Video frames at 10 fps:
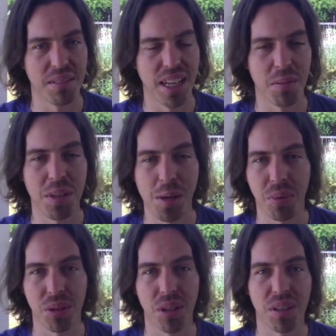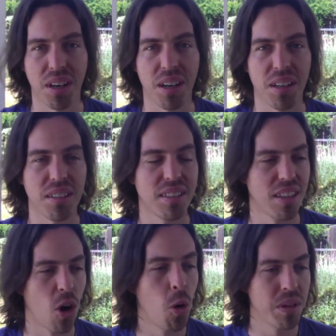and people are
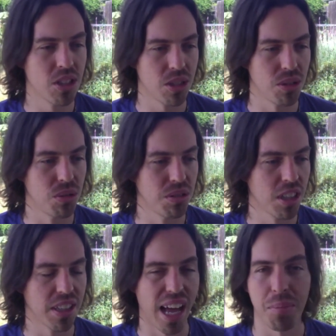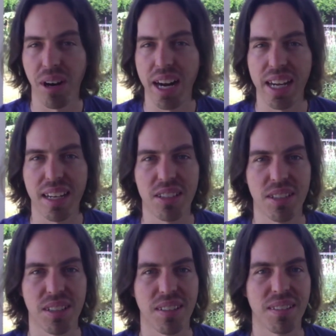open to collaborating
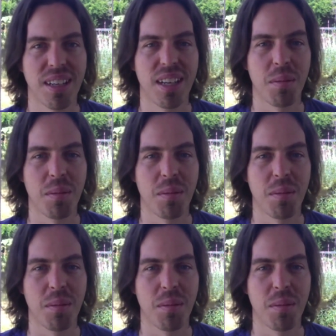and to